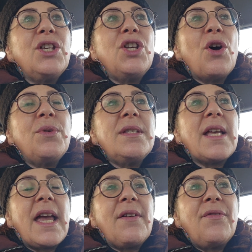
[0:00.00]

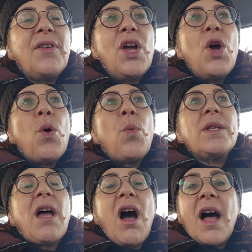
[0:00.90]
Yosef
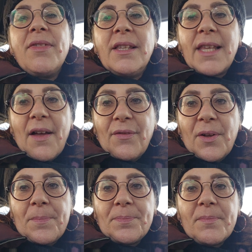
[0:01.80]
was on the level